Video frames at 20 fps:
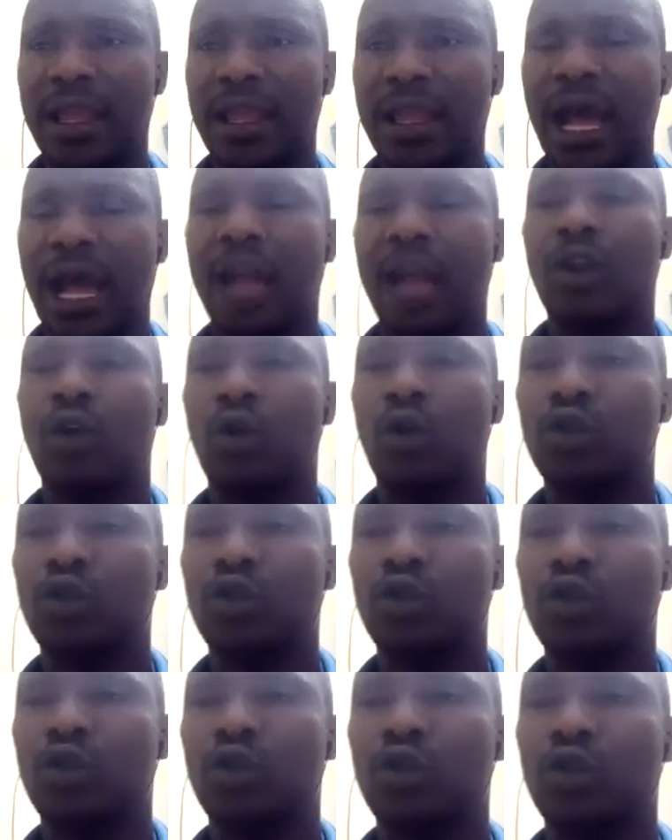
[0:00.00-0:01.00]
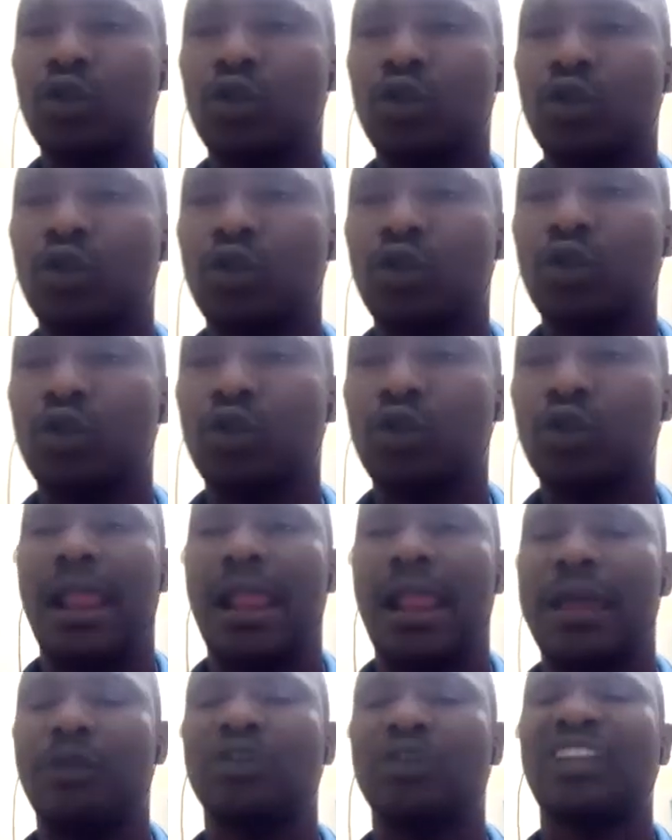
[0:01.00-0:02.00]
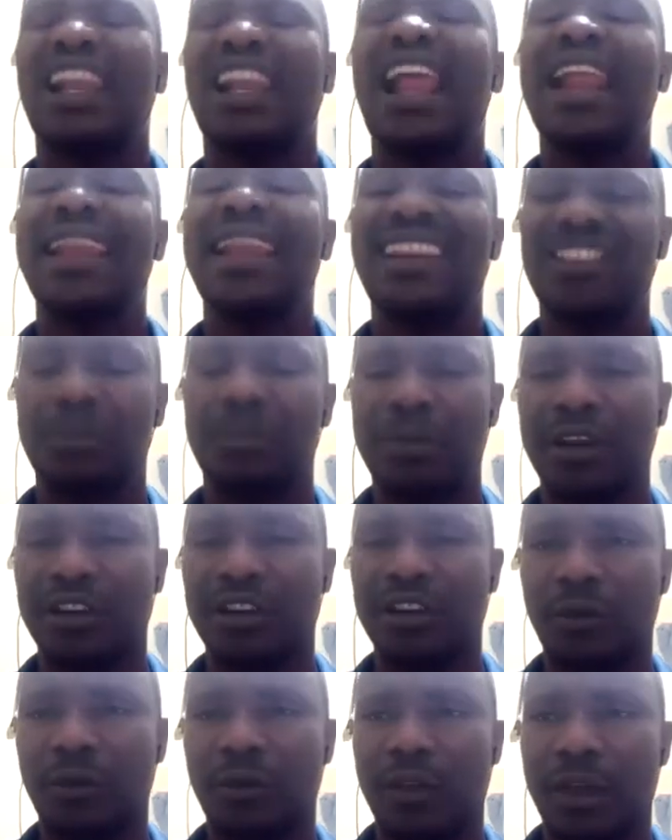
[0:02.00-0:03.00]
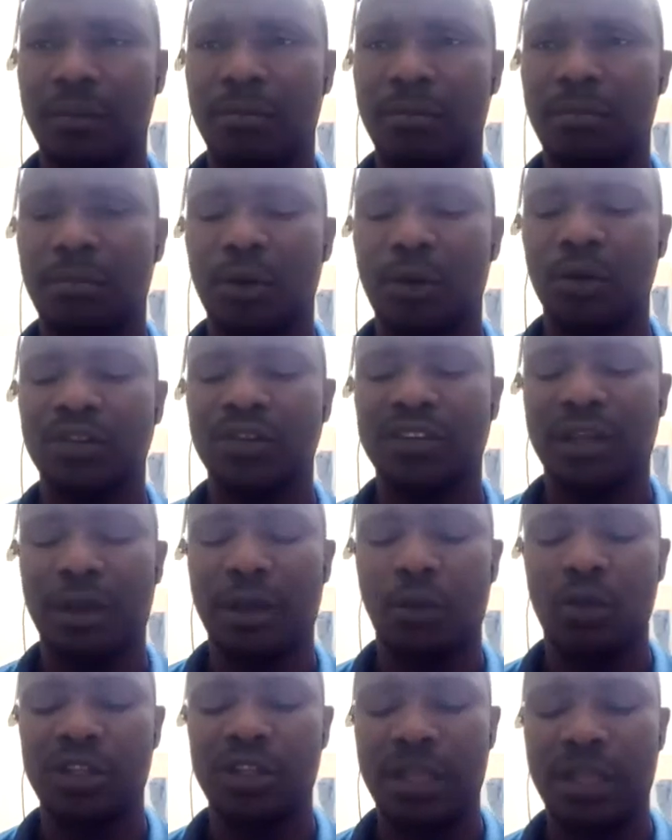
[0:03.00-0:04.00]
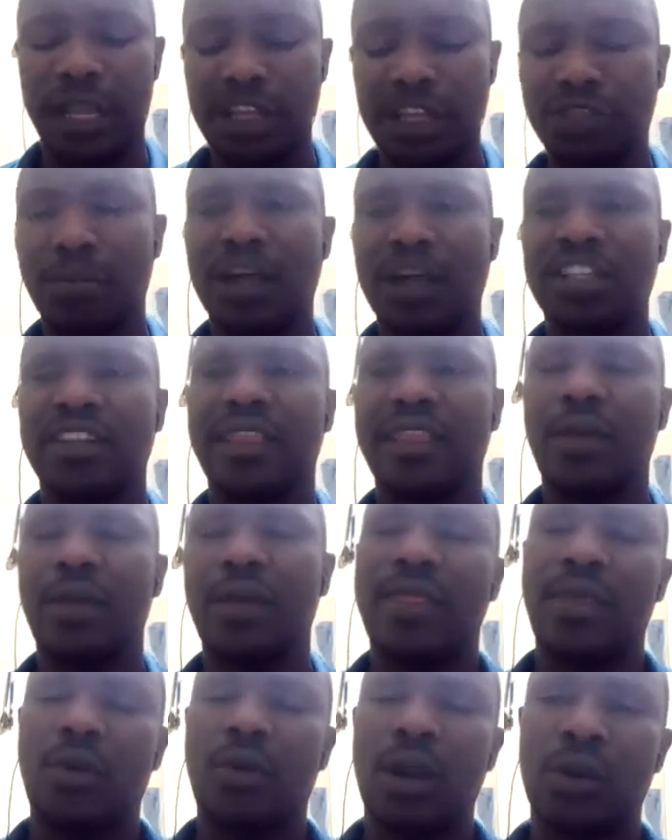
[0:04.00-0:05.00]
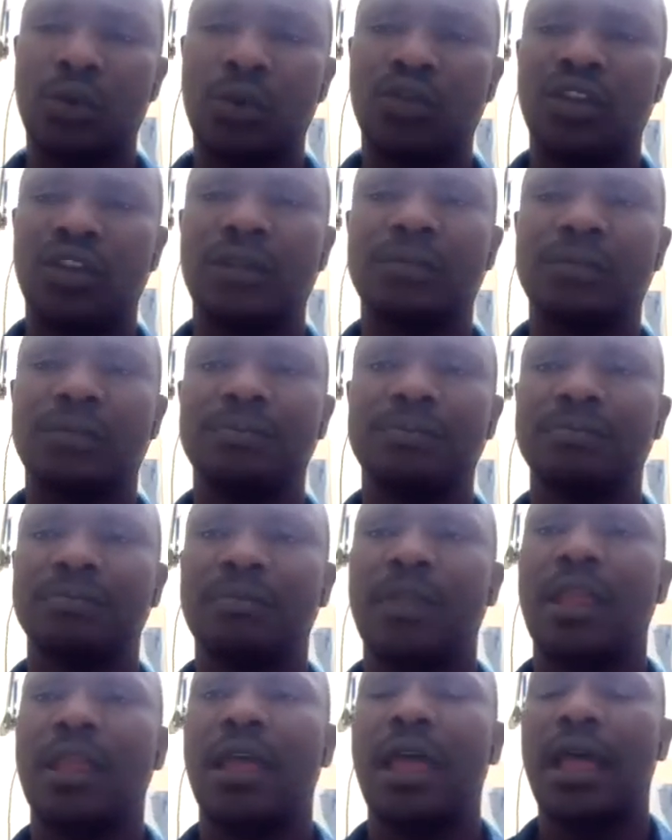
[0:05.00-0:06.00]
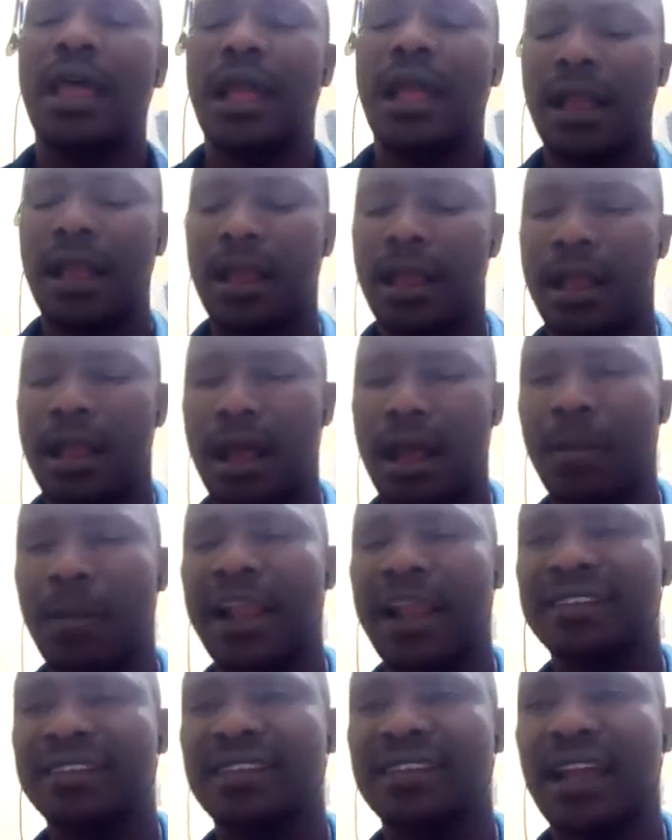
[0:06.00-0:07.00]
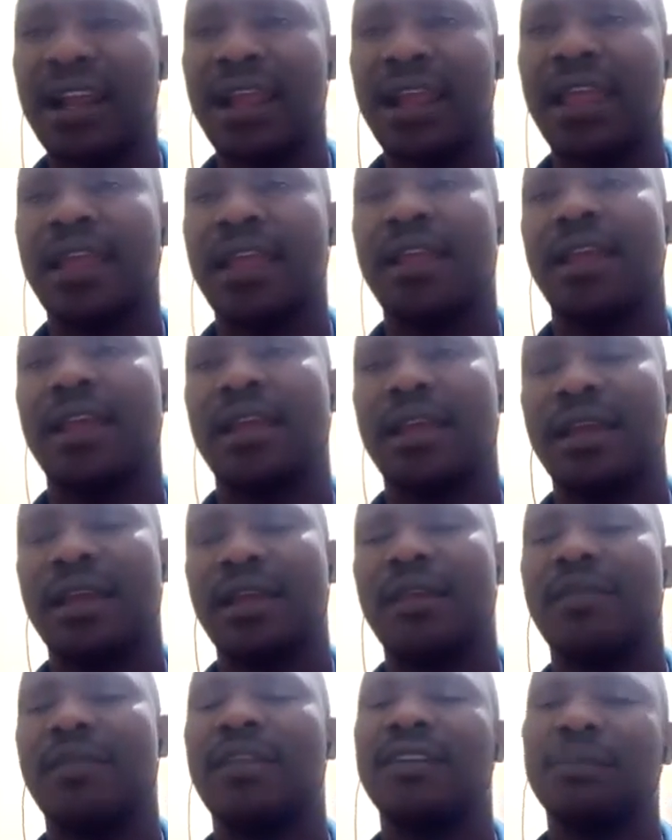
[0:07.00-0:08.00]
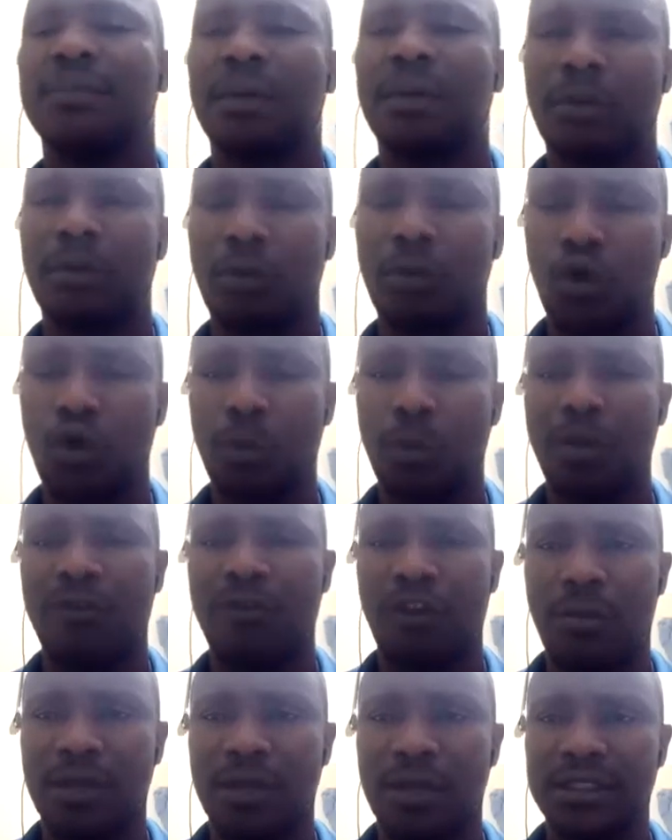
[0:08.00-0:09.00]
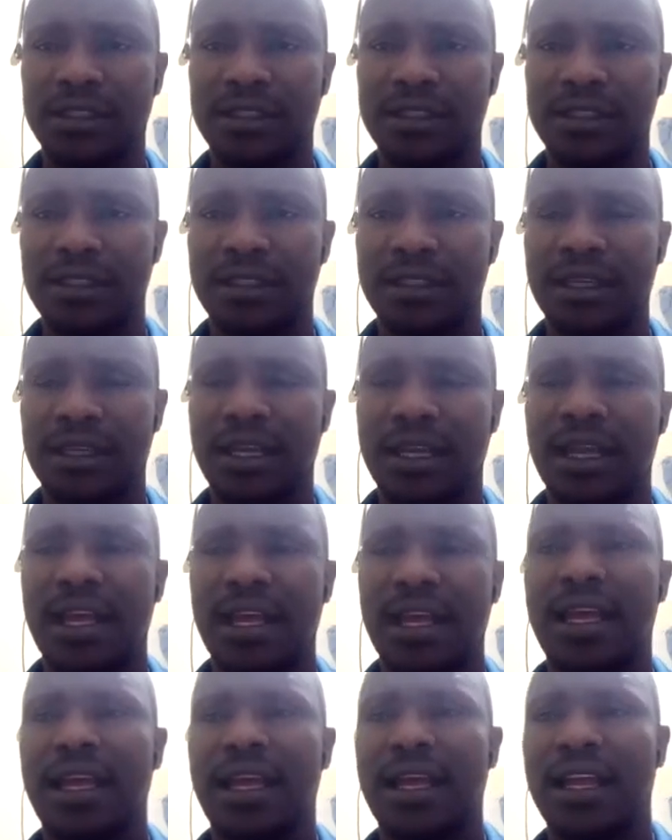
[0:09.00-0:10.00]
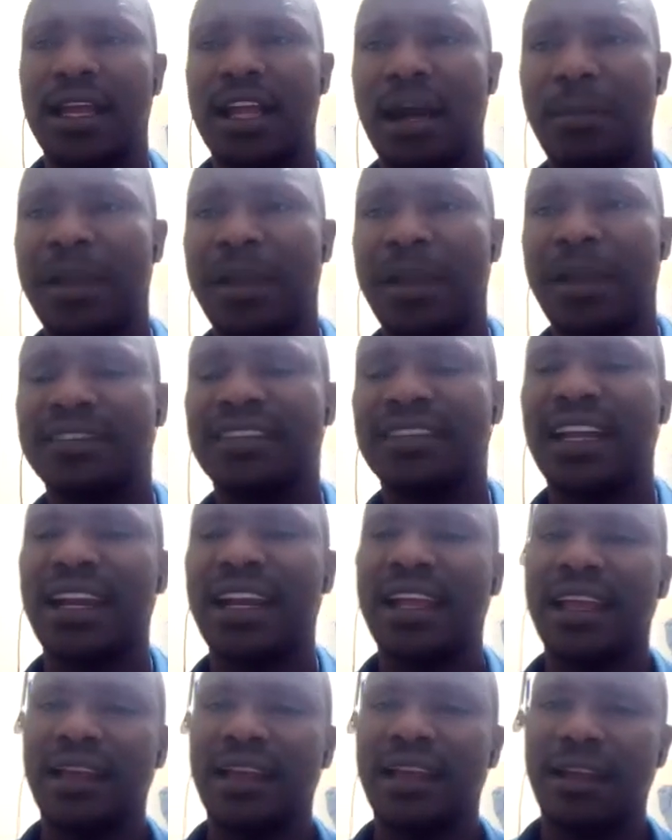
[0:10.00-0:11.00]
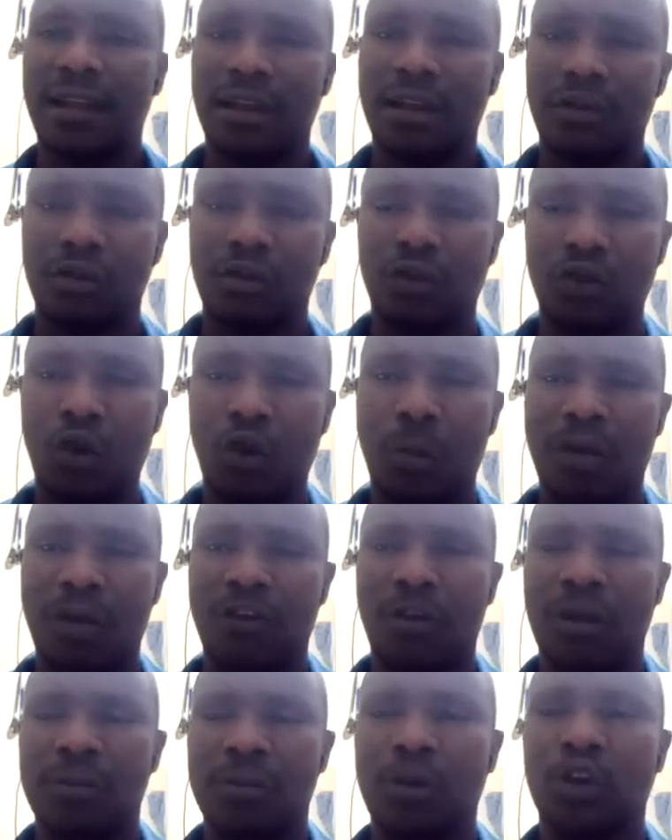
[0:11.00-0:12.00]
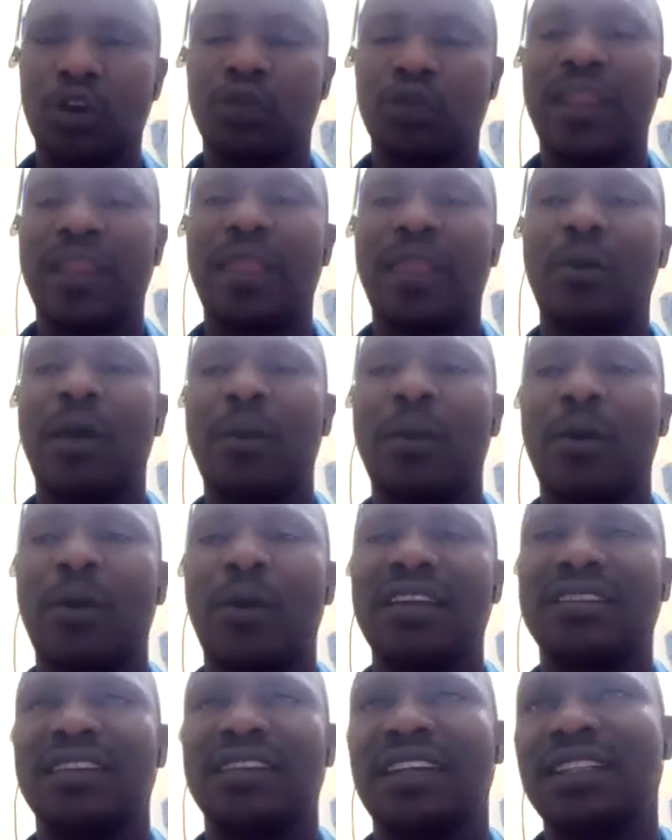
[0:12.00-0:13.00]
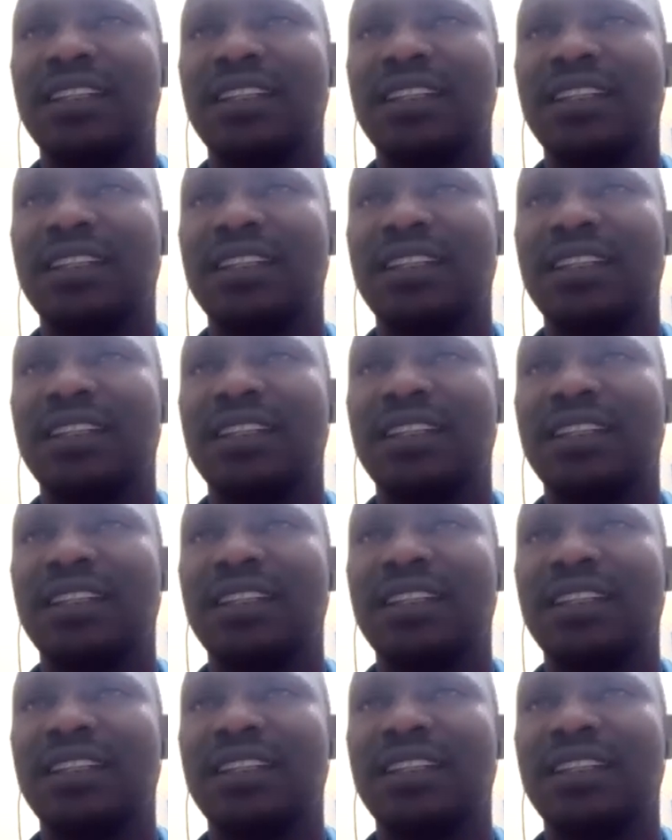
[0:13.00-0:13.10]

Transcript: and also it was a learning experience for them. Because with each match, the way they were losing, come next Sunday, is good performance. Come next Sunday, there's good performance. Because when they started, I